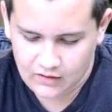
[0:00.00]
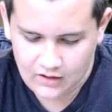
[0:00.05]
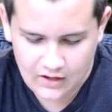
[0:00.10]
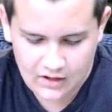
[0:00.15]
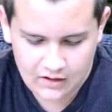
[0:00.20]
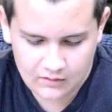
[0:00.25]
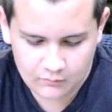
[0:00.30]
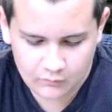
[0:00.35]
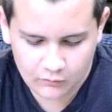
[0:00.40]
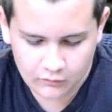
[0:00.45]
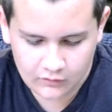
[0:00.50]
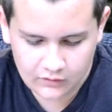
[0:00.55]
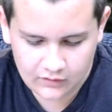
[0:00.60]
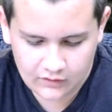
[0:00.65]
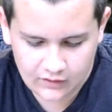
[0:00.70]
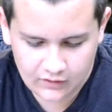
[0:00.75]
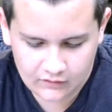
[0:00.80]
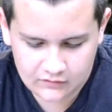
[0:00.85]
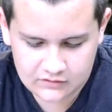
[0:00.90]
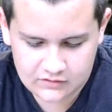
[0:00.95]
and marine
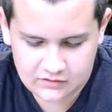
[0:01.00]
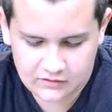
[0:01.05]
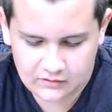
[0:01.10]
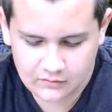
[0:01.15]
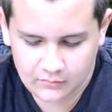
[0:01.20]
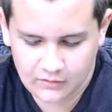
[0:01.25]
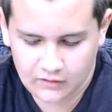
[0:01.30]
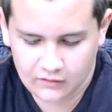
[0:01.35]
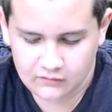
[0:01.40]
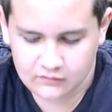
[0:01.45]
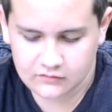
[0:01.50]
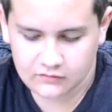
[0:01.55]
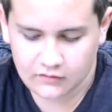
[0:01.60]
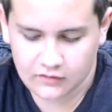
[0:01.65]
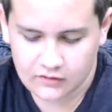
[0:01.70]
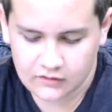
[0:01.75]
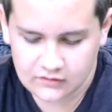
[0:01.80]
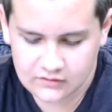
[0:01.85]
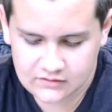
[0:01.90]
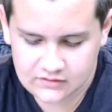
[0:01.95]
algae in the
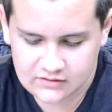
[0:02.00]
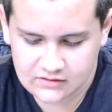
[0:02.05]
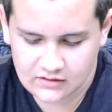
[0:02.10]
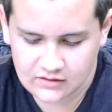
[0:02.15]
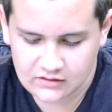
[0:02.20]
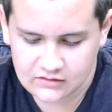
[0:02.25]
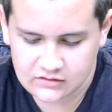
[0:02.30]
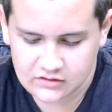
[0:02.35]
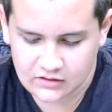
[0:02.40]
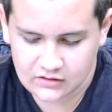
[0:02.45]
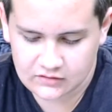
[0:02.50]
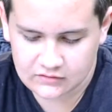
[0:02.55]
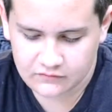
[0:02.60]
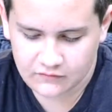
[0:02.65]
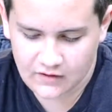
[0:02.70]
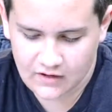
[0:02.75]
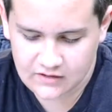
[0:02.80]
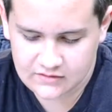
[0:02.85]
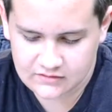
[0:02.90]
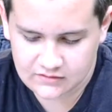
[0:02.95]
Mediterranean Sea change
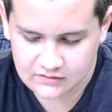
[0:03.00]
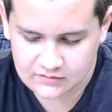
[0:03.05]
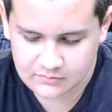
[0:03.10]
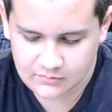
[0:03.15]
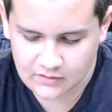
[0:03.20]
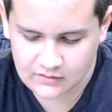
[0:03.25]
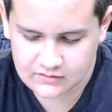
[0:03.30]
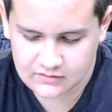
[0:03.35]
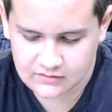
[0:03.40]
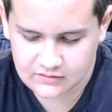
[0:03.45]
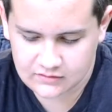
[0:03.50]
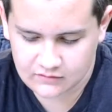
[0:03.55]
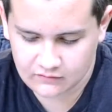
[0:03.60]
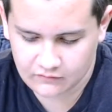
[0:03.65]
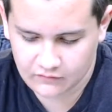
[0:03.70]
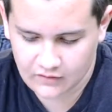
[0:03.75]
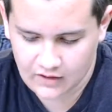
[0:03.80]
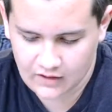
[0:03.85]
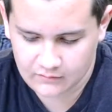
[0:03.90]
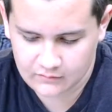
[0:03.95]
vast expanses of
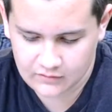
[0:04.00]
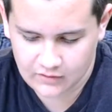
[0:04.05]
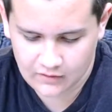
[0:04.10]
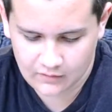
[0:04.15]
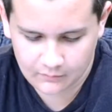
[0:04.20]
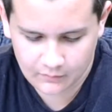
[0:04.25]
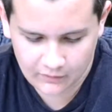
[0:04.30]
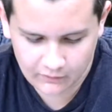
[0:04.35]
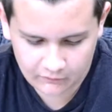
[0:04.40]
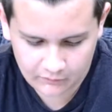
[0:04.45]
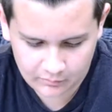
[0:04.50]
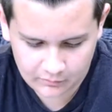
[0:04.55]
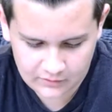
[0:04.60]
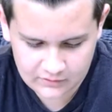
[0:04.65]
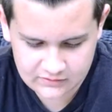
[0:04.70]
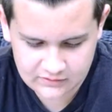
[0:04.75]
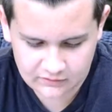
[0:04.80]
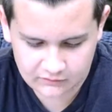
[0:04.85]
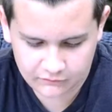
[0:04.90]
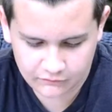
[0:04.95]
habitat by
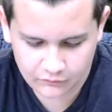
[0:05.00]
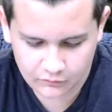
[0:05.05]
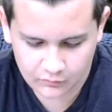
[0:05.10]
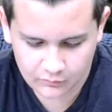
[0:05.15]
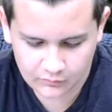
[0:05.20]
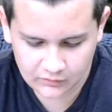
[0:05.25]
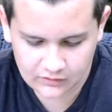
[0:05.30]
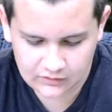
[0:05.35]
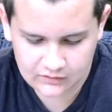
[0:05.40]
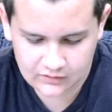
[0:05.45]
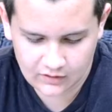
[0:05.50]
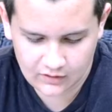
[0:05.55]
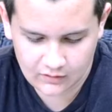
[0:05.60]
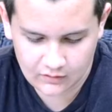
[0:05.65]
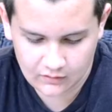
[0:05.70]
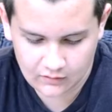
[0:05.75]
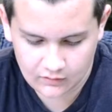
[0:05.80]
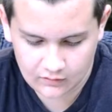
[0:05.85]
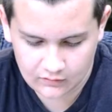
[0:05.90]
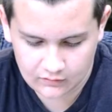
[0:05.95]
replacing formerly
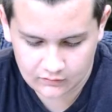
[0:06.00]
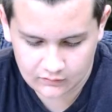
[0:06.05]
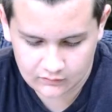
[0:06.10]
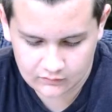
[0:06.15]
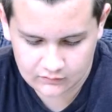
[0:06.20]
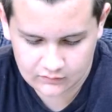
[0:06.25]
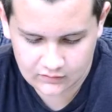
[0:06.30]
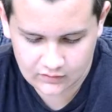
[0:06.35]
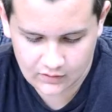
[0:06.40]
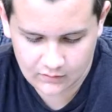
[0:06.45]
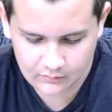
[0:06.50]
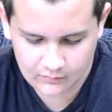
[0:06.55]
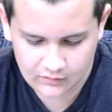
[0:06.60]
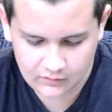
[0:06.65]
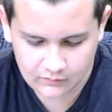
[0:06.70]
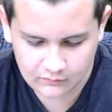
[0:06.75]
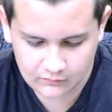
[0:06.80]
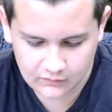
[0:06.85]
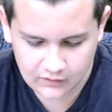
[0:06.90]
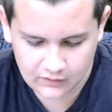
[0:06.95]

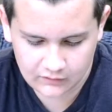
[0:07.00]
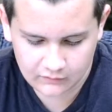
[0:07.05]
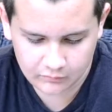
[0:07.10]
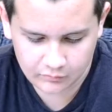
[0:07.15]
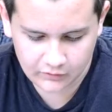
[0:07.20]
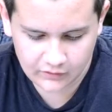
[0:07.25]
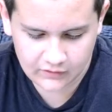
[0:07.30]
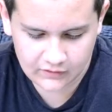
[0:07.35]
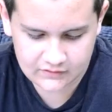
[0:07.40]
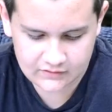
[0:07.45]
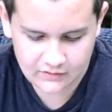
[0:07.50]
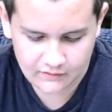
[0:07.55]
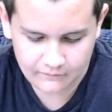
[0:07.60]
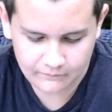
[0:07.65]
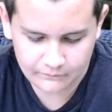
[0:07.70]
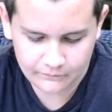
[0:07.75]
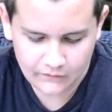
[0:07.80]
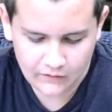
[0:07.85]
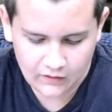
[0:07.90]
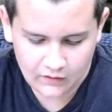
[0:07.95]
dominant native plants.
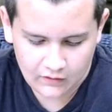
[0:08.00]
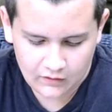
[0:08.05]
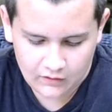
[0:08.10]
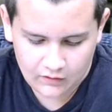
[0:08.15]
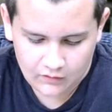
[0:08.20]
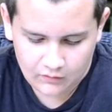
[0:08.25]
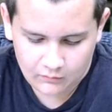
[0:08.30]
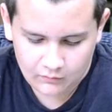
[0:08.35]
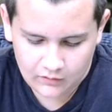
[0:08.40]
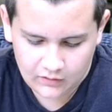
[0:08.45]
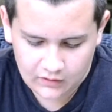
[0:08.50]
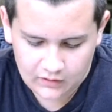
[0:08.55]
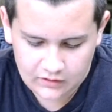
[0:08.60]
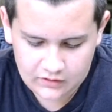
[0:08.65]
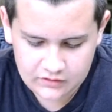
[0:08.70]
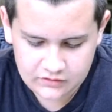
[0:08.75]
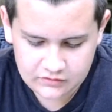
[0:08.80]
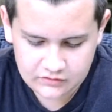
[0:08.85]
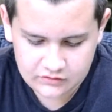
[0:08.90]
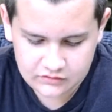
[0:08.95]
When the
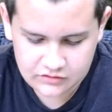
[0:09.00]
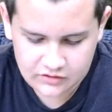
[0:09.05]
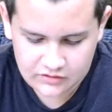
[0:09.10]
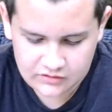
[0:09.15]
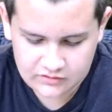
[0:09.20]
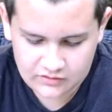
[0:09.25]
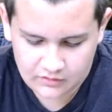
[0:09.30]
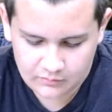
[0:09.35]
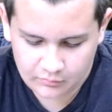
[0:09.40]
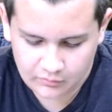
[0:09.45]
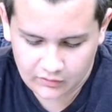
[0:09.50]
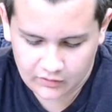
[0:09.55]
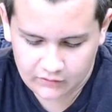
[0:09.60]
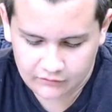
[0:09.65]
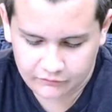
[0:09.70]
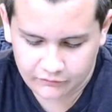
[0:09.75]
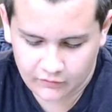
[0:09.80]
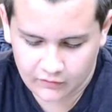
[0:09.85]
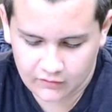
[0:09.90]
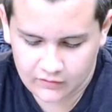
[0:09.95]
Asian chestnut blight
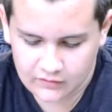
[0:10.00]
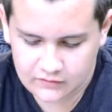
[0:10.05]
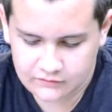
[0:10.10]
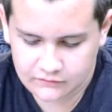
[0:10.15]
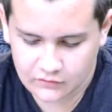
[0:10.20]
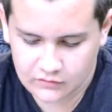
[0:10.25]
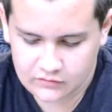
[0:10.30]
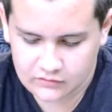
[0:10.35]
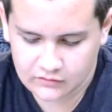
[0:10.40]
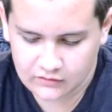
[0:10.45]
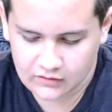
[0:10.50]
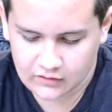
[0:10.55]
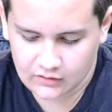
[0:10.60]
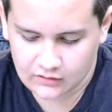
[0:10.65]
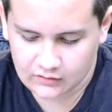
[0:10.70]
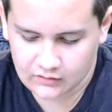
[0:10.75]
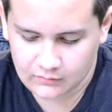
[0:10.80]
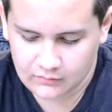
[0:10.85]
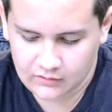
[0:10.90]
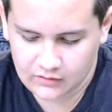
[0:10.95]
fungus virtually
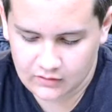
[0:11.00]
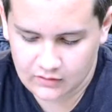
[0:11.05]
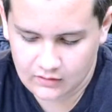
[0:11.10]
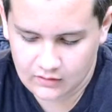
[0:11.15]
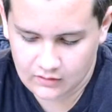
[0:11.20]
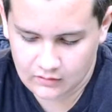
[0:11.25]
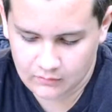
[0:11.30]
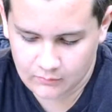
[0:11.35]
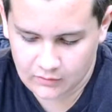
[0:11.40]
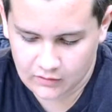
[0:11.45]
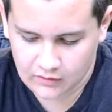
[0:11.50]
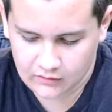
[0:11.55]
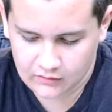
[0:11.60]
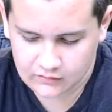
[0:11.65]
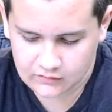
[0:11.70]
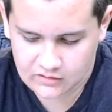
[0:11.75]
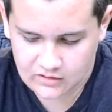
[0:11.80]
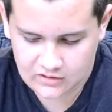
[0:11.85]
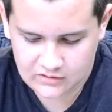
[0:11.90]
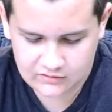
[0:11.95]
eliminated American
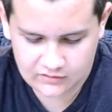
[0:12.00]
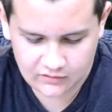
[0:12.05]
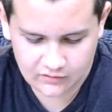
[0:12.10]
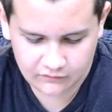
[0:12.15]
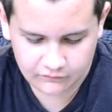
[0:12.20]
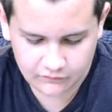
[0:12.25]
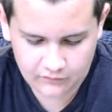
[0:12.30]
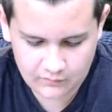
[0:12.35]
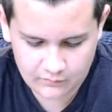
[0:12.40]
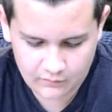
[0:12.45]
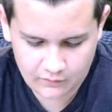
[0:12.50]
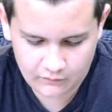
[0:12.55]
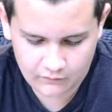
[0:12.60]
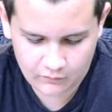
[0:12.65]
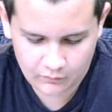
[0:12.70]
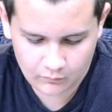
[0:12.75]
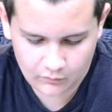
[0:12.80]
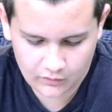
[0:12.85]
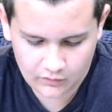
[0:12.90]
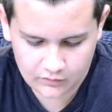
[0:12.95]
chestnut from over
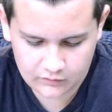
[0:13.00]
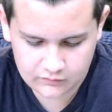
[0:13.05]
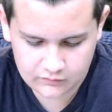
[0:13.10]
180